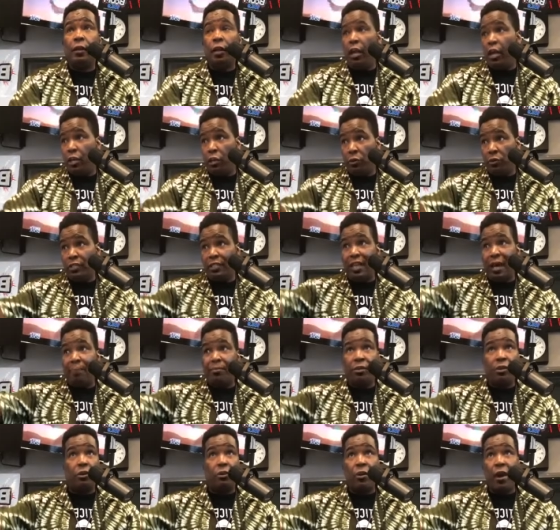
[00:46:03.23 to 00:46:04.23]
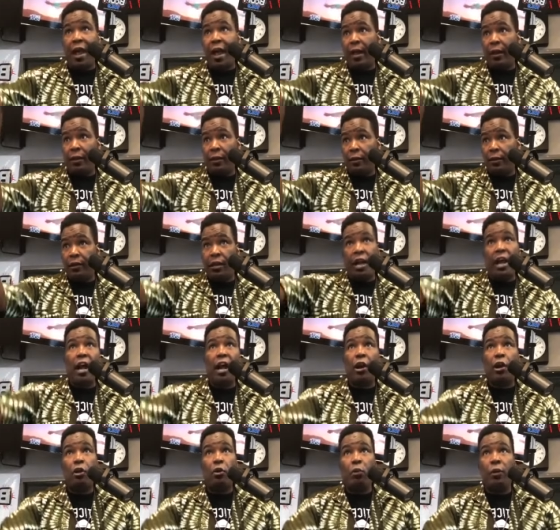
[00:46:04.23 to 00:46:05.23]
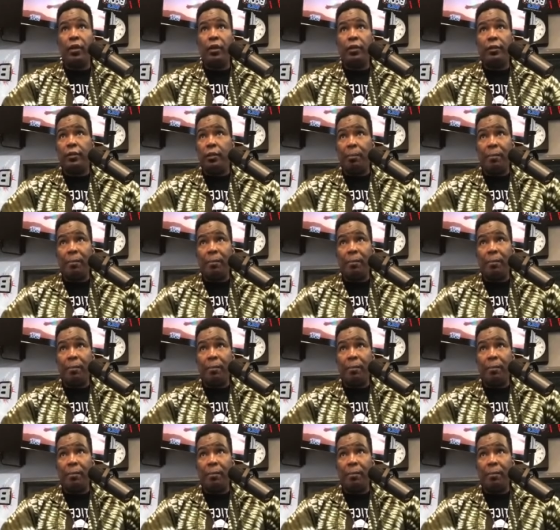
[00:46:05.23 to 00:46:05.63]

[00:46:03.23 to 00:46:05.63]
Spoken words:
And you'll stop the crack, the heroin,